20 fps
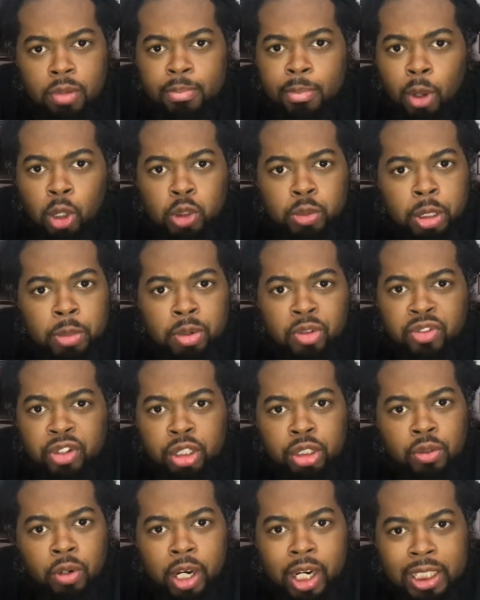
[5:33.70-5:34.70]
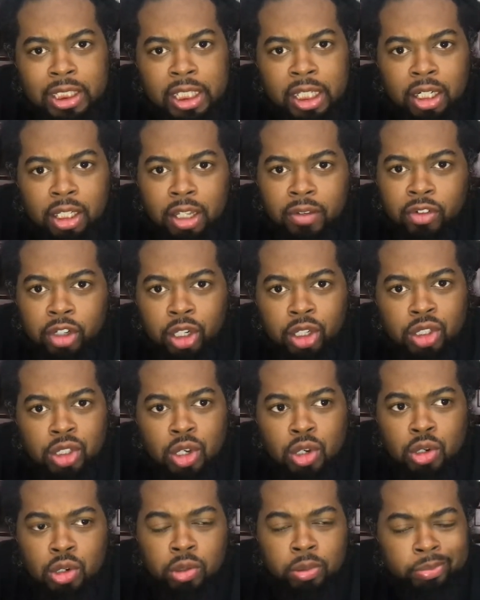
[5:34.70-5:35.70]
Most people, fifth grade, 10, 11 years
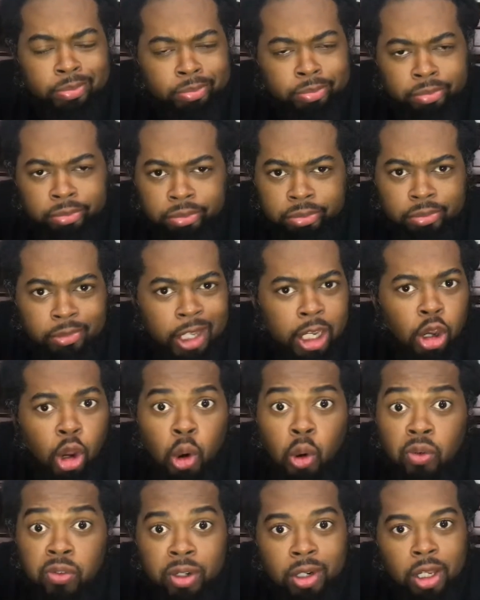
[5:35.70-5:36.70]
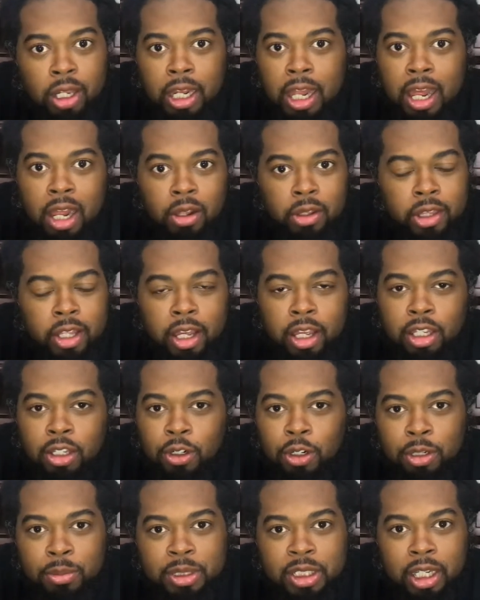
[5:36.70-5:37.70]
old, they over the clown thing.
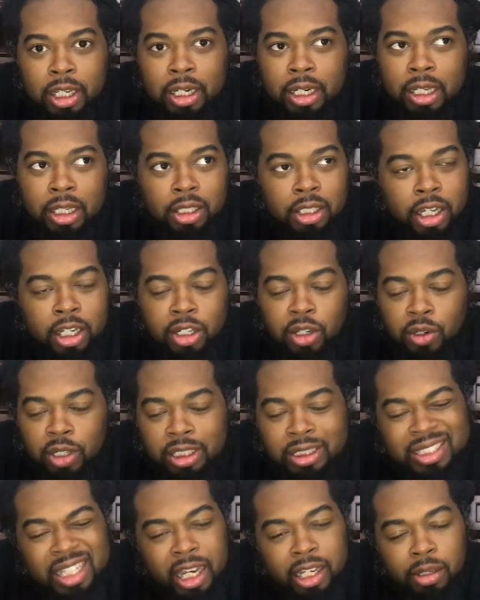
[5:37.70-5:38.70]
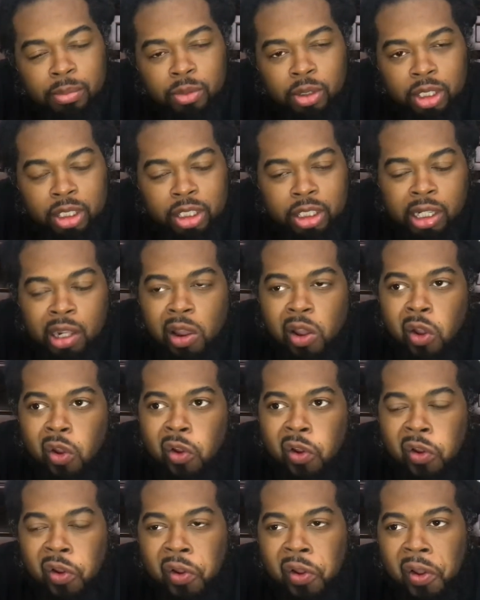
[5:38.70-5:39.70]
You know what I'm saying? That don't excite them, really.
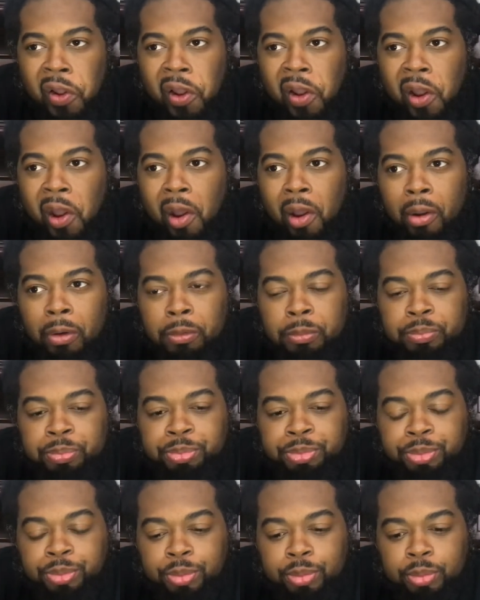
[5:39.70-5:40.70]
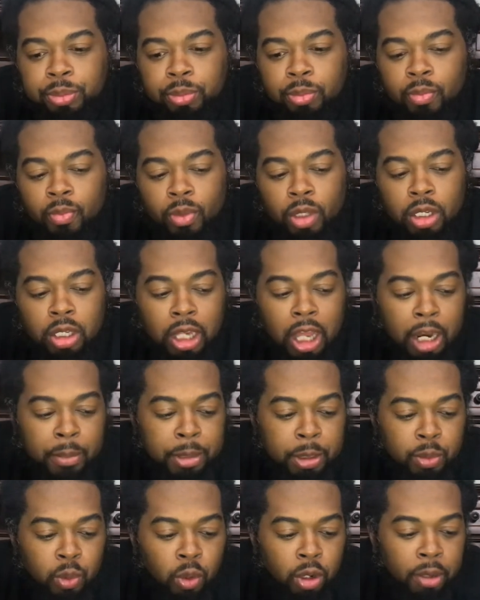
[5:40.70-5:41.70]
A lot of
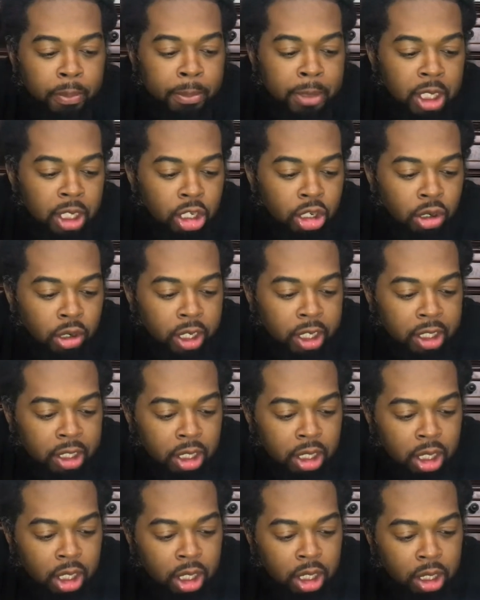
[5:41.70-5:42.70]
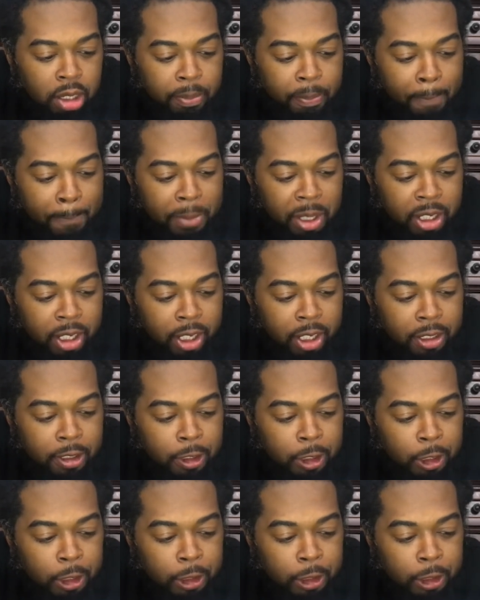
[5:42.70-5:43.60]
people weren't big on it, but,